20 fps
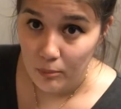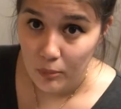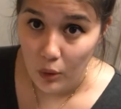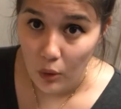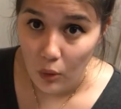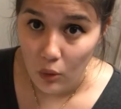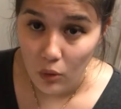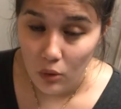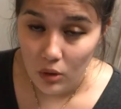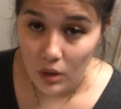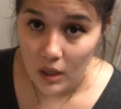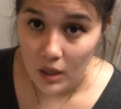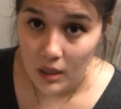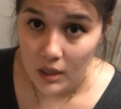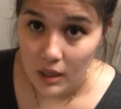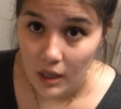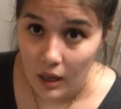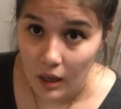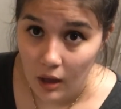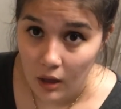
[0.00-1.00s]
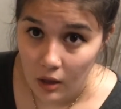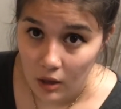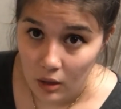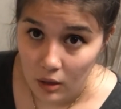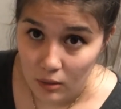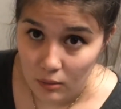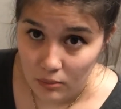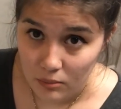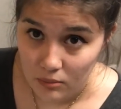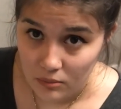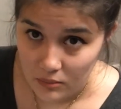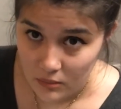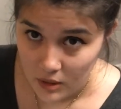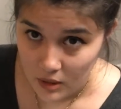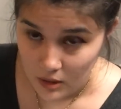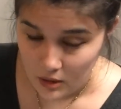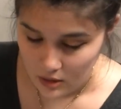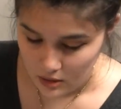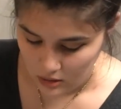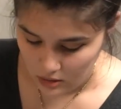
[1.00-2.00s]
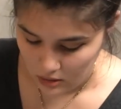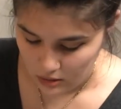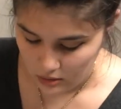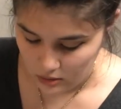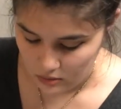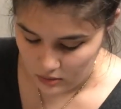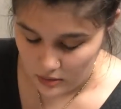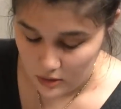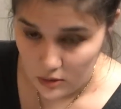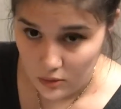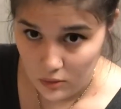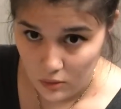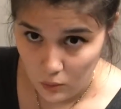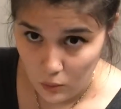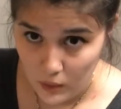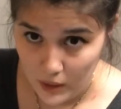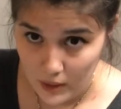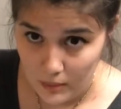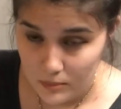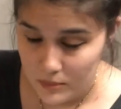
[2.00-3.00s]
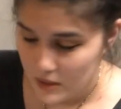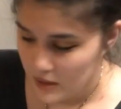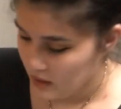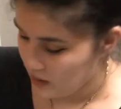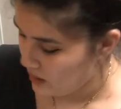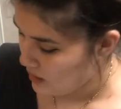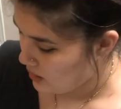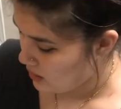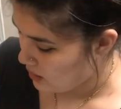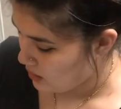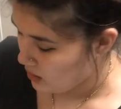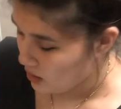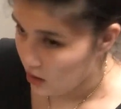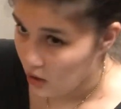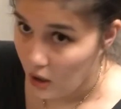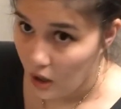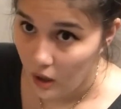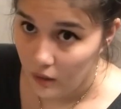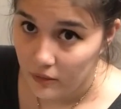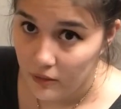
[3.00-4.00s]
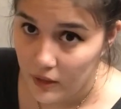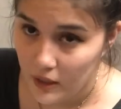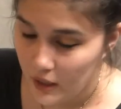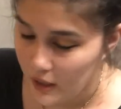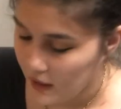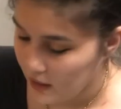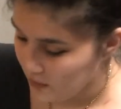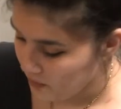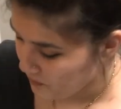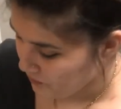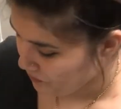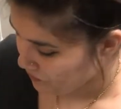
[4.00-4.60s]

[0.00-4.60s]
bowl, you know, to do the whipped coffee in.